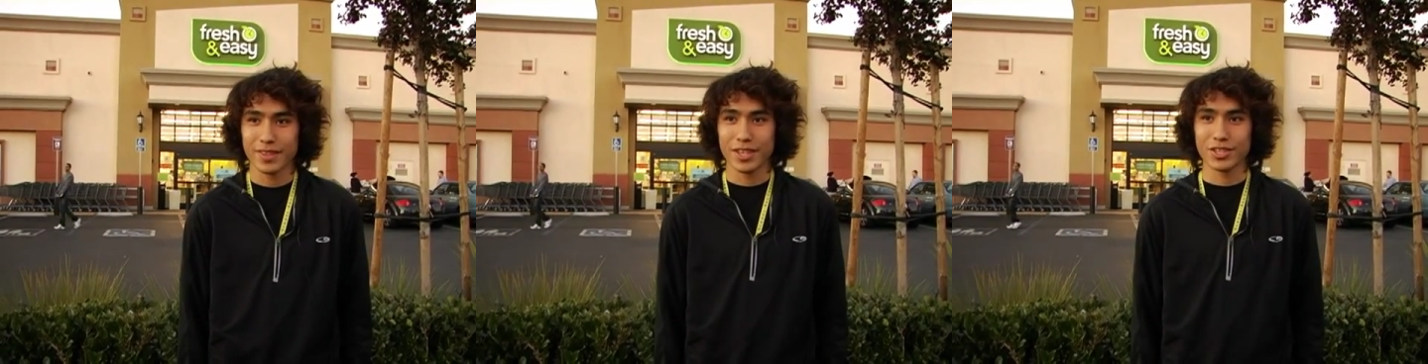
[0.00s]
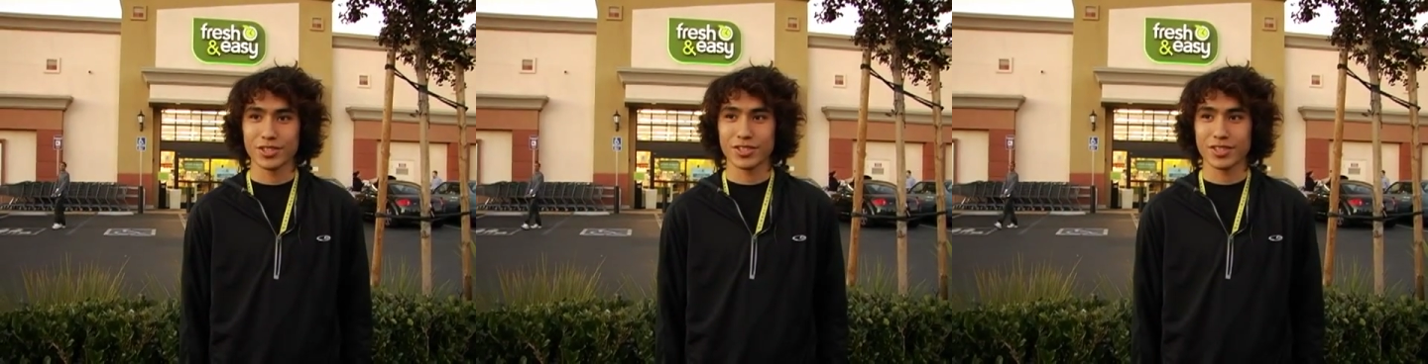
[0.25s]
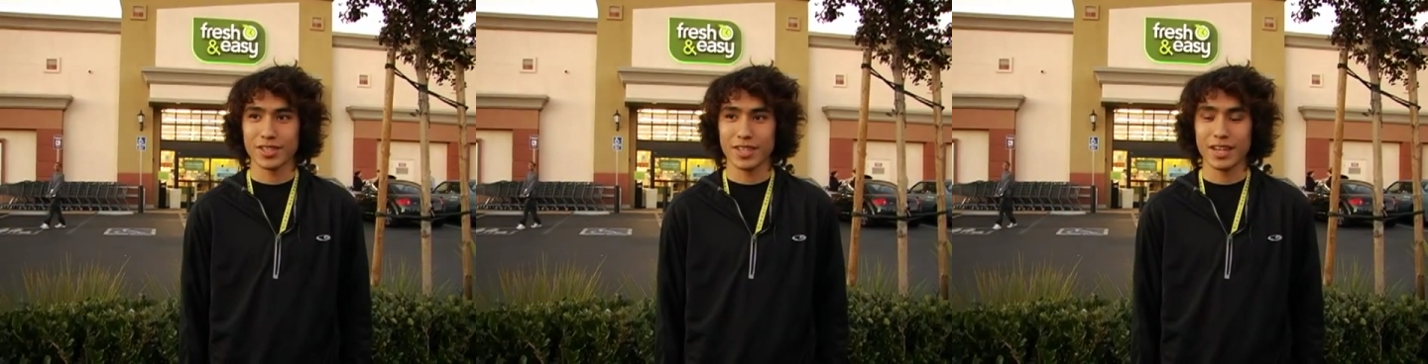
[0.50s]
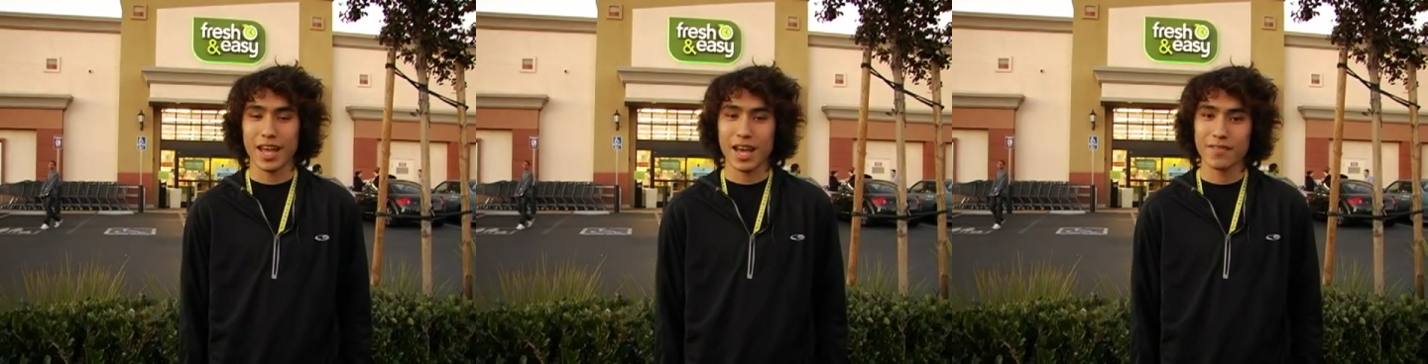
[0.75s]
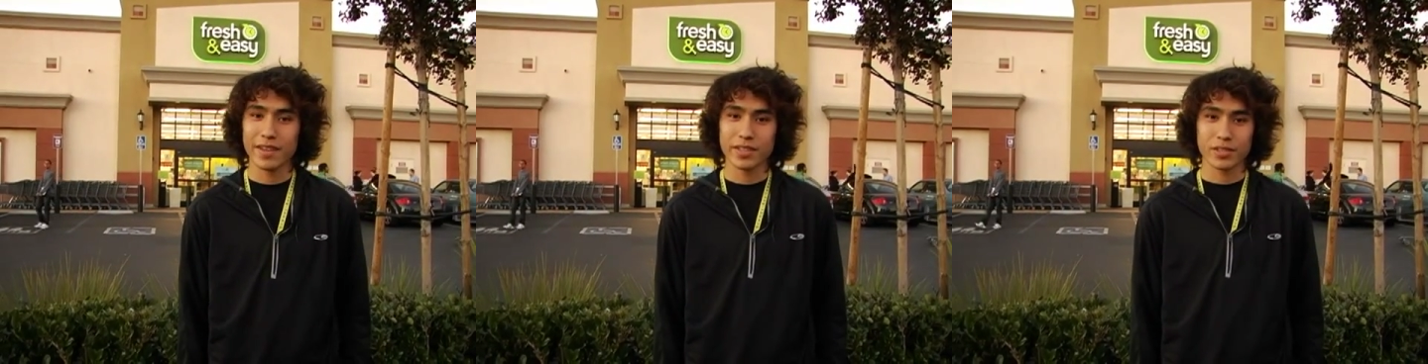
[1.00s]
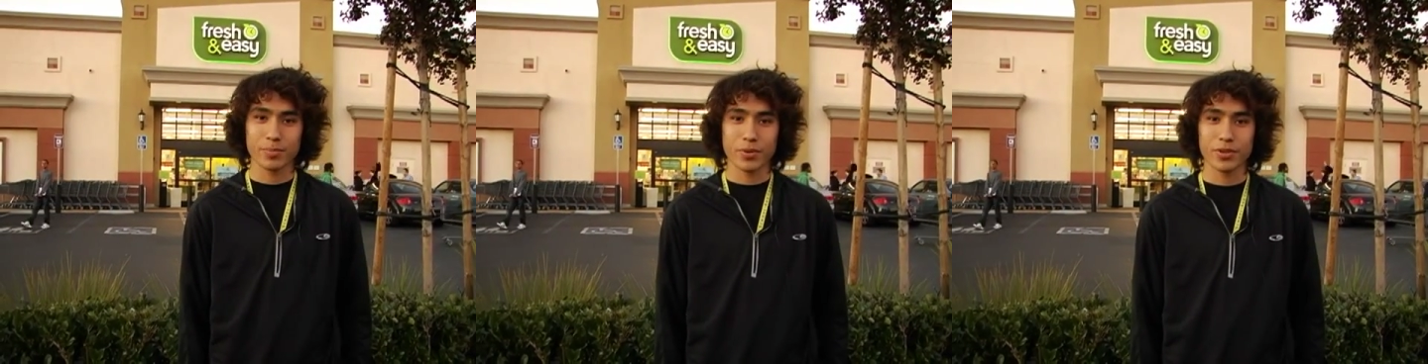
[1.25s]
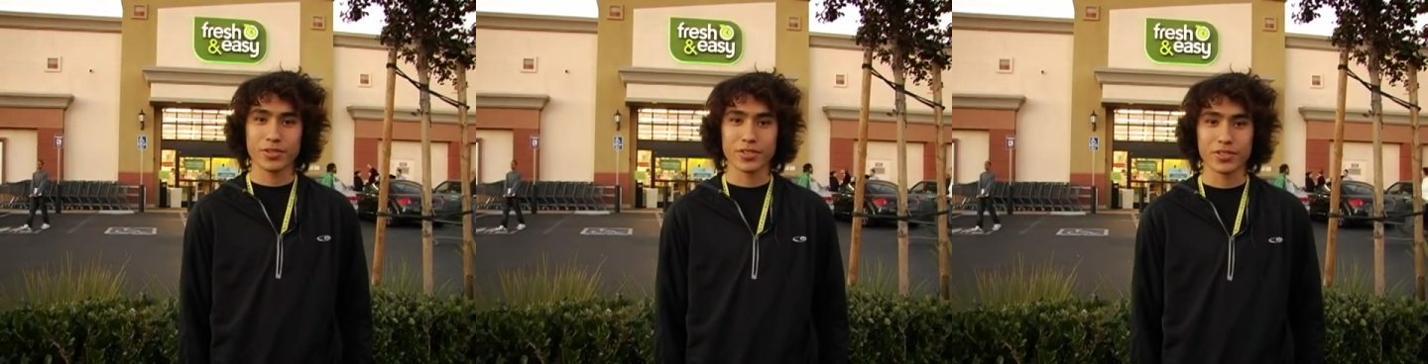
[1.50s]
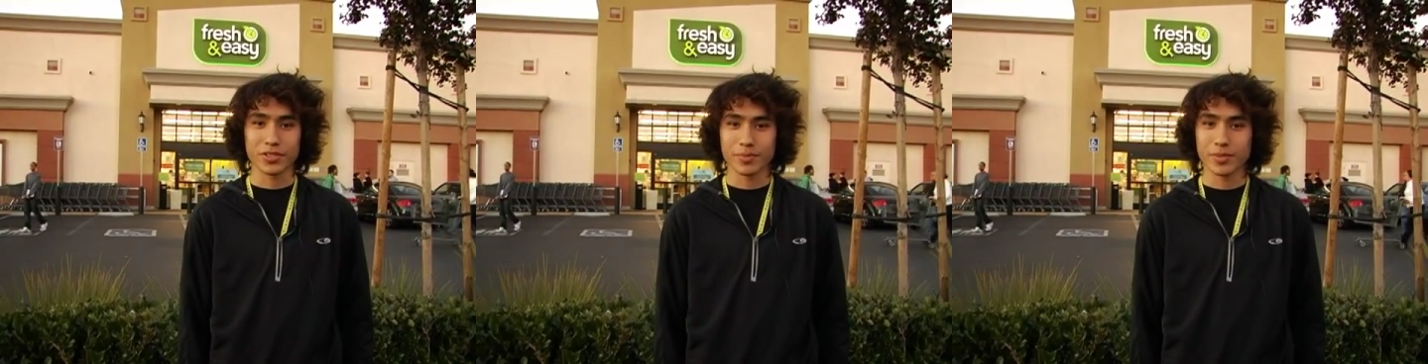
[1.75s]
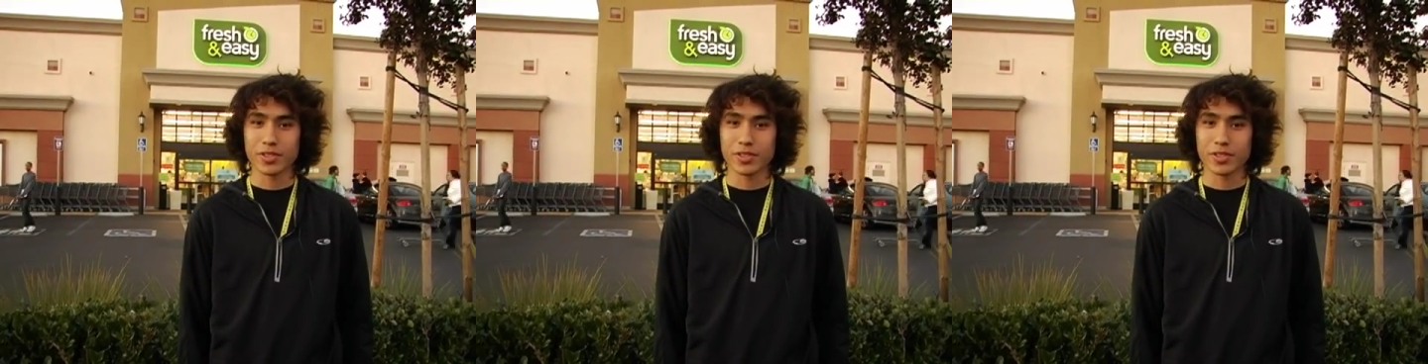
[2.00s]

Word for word: They just need to have that support system.